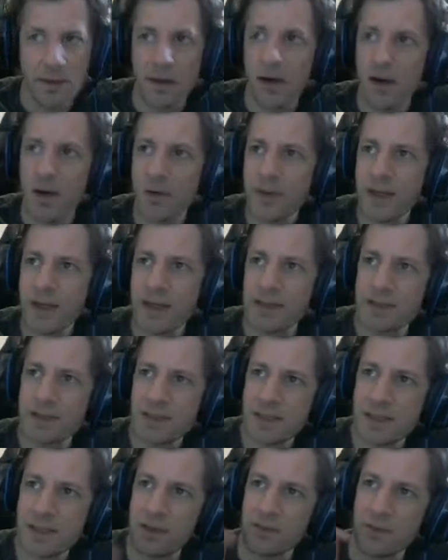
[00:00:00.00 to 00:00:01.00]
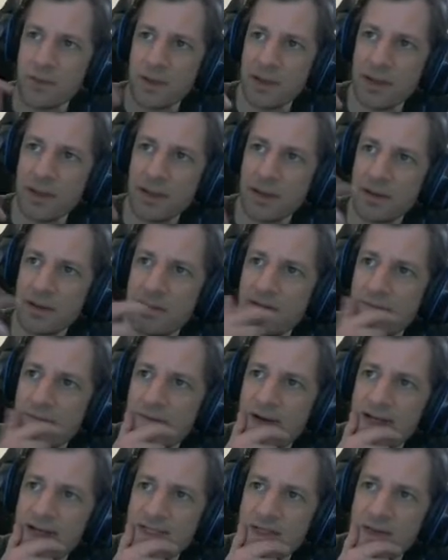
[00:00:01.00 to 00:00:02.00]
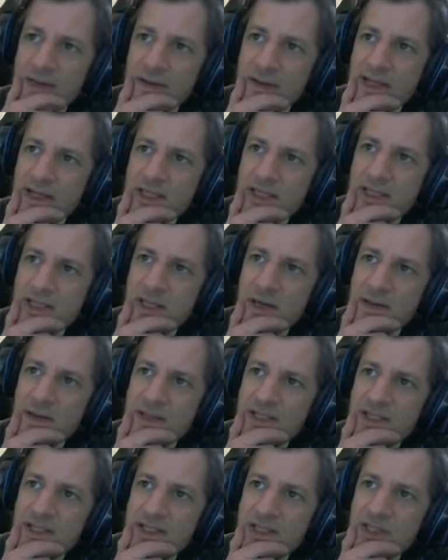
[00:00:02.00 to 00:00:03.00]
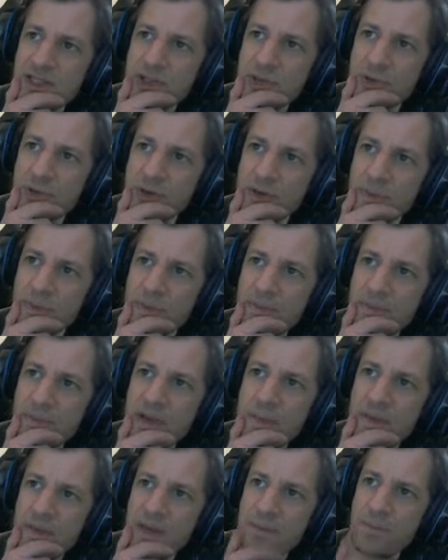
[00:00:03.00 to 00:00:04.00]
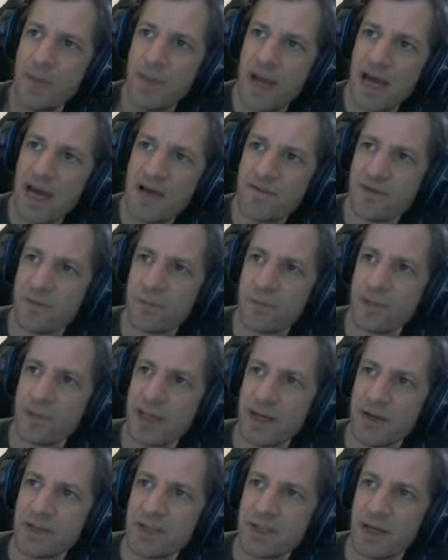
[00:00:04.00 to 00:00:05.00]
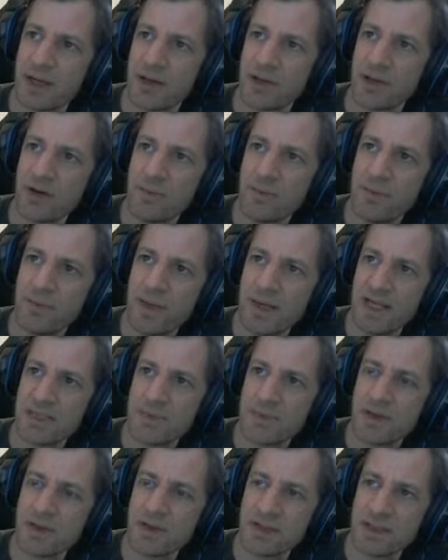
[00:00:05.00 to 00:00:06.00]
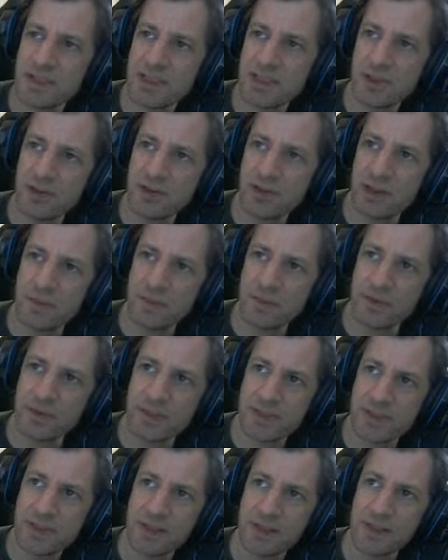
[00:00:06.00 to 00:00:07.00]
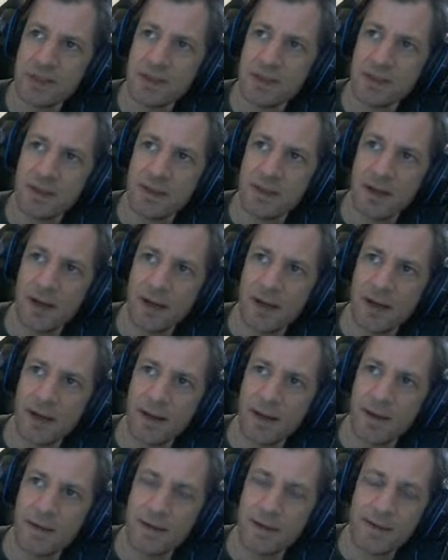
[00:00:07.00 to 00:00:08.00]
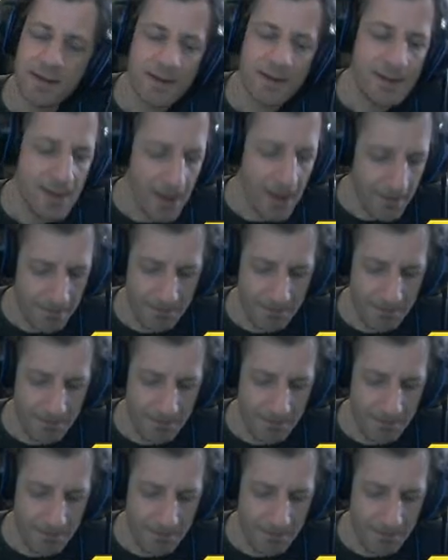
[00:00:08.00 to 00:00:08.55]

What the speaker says: Okay, so, Vasil, Legendary Scorp may be bad for players on low PS because of Steel Clubbers. Yeah.